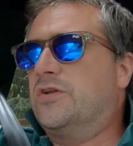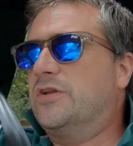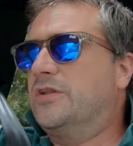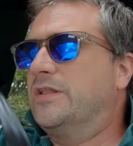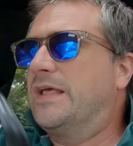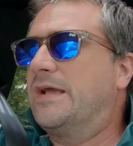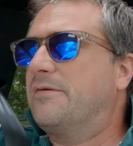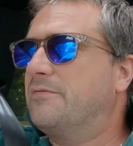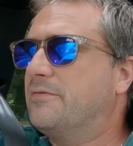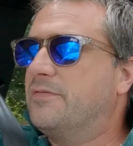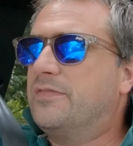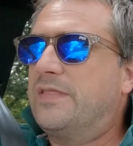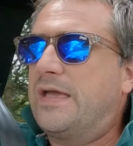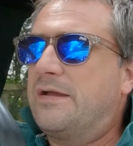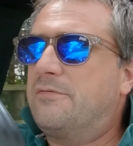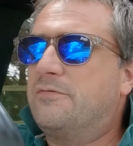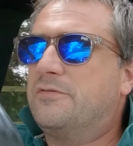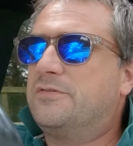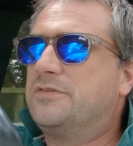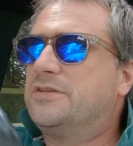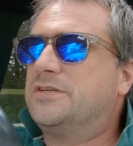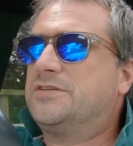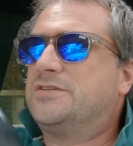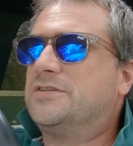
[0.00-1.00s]
And they were they
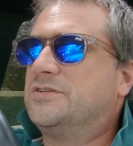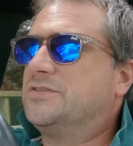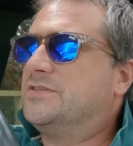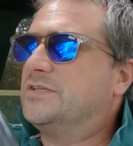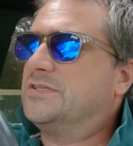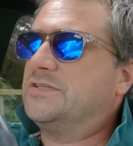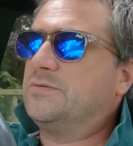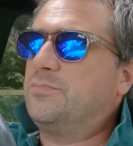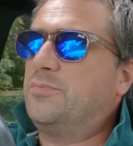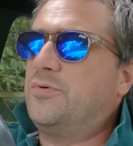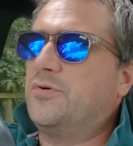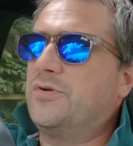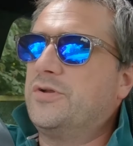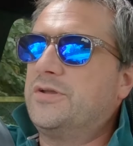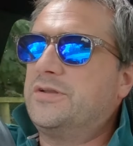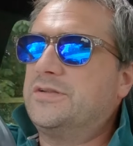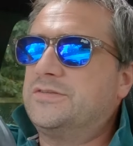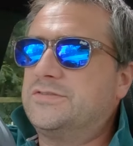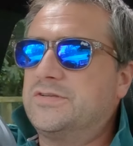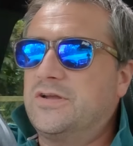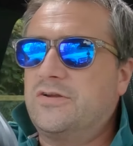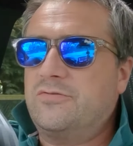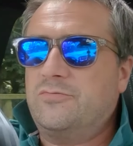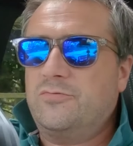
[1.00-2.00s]
were just as disappointed
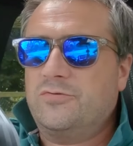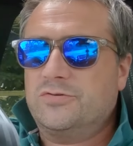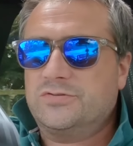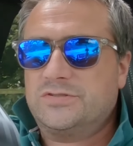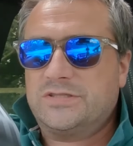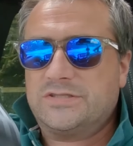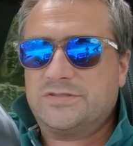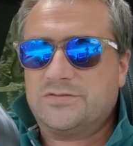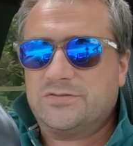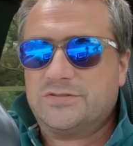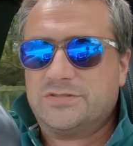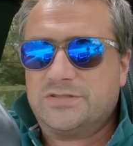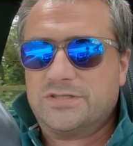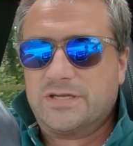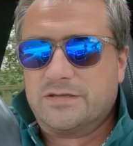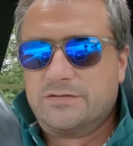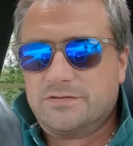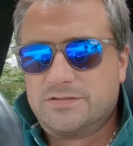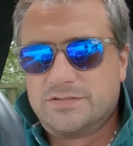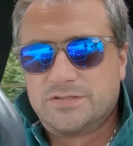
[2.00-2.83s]
as I was, as I said.